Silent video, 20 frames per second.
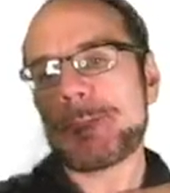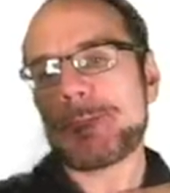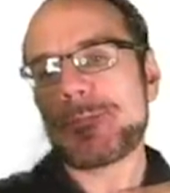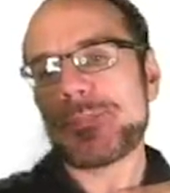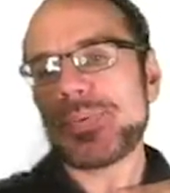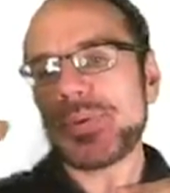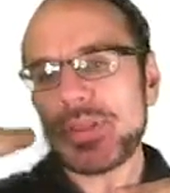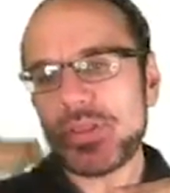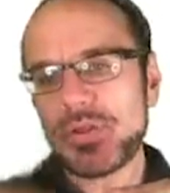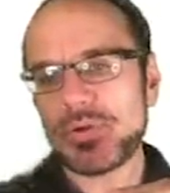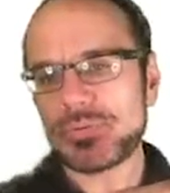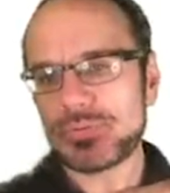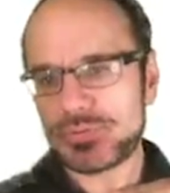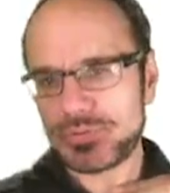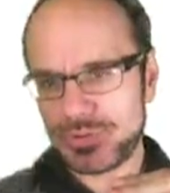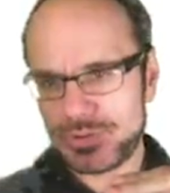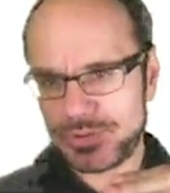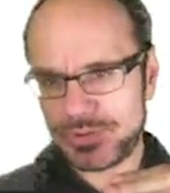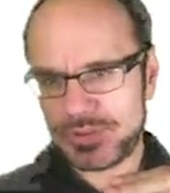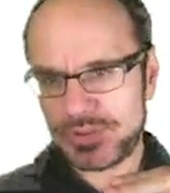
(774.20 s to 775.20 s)
below
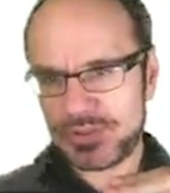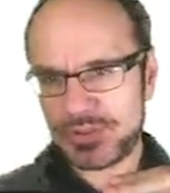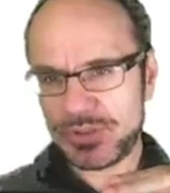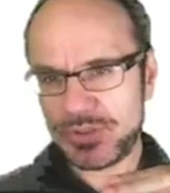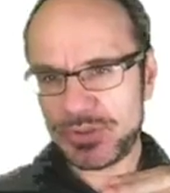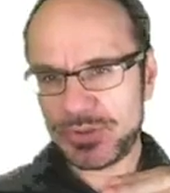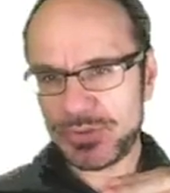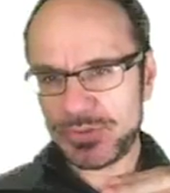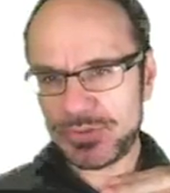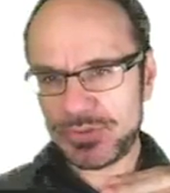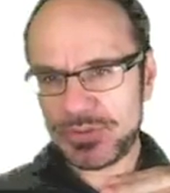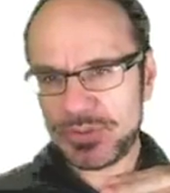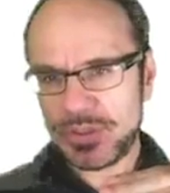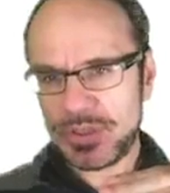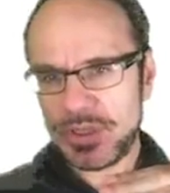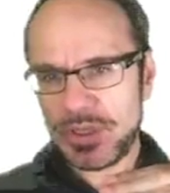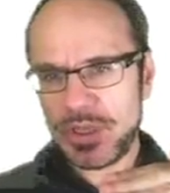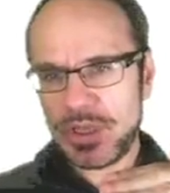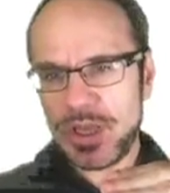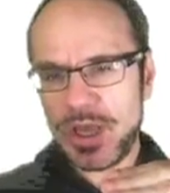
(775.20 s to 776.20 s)
32,
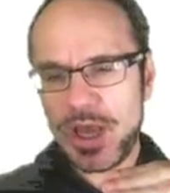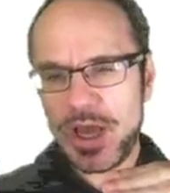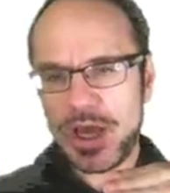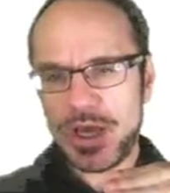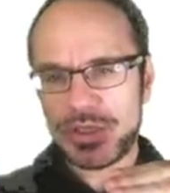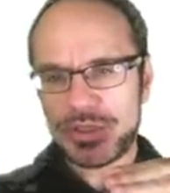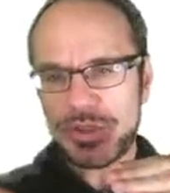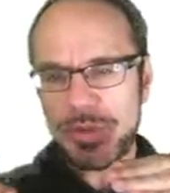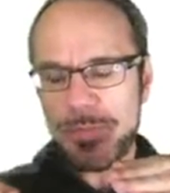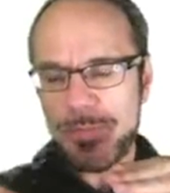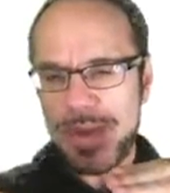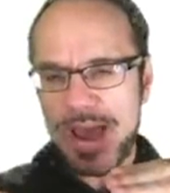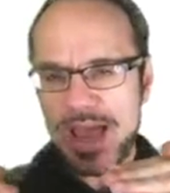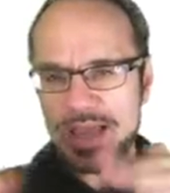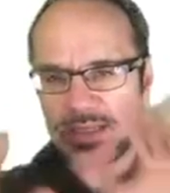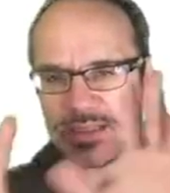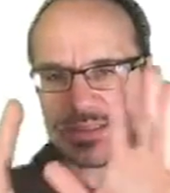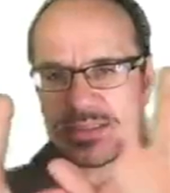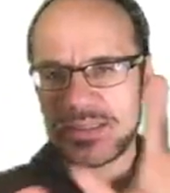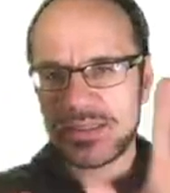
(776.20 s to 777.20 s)
the
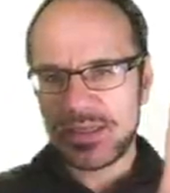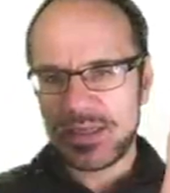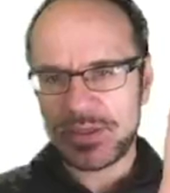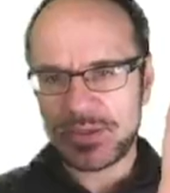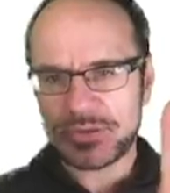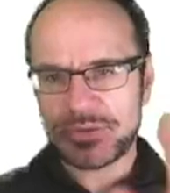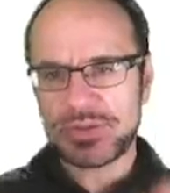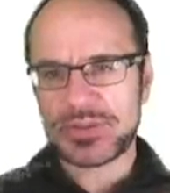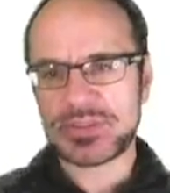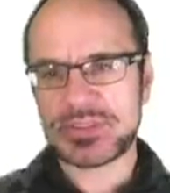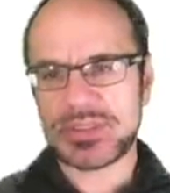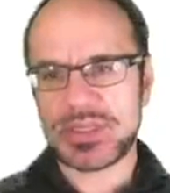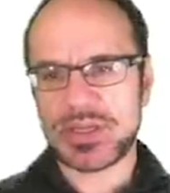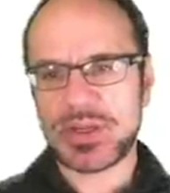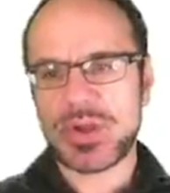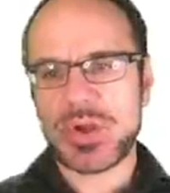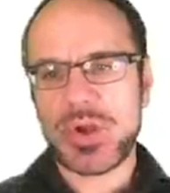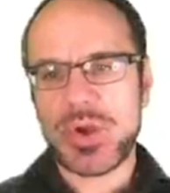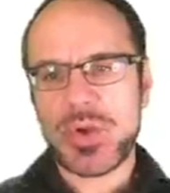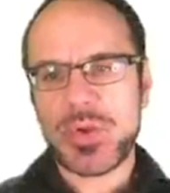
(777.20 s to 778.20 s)
max
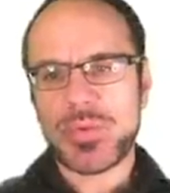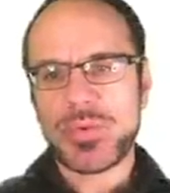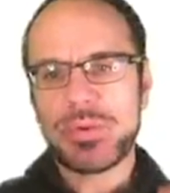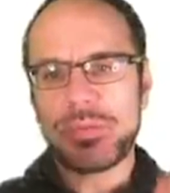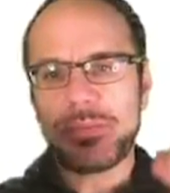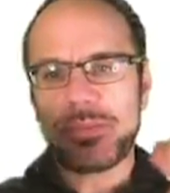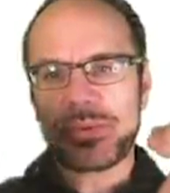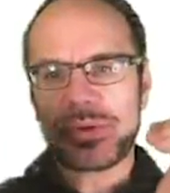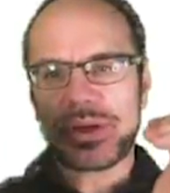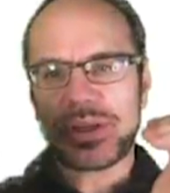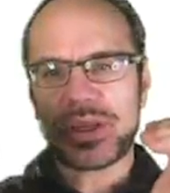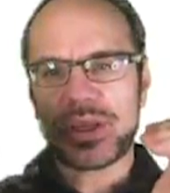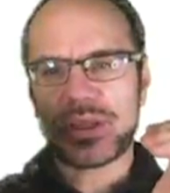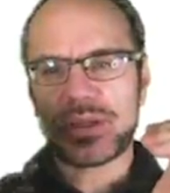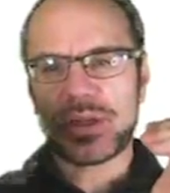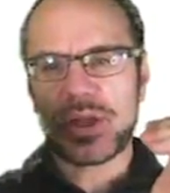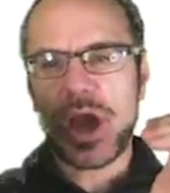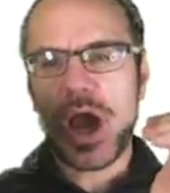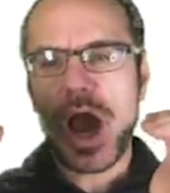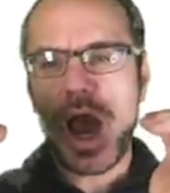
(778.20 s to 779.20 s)
intrinsic will bring
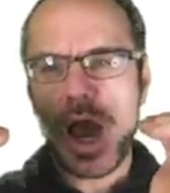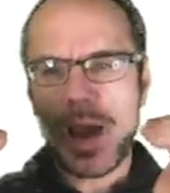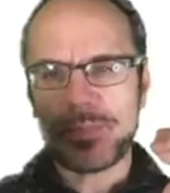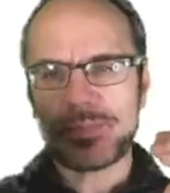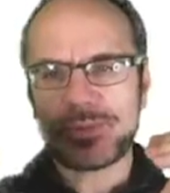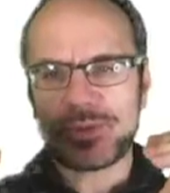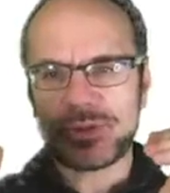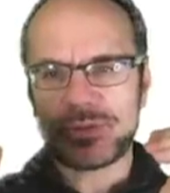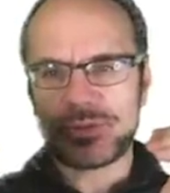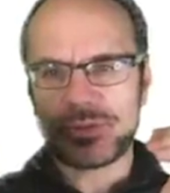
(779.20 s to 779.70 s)
it up to